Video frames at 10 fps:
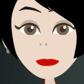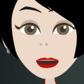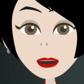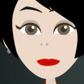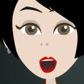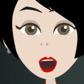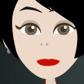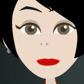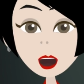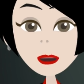I said
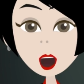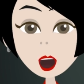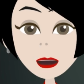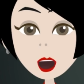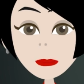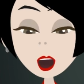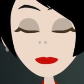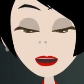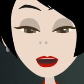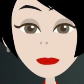we'd treat all those
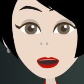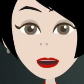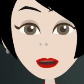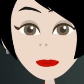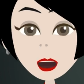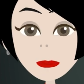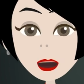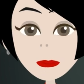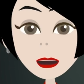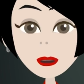additional columns as
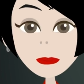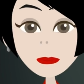clutter.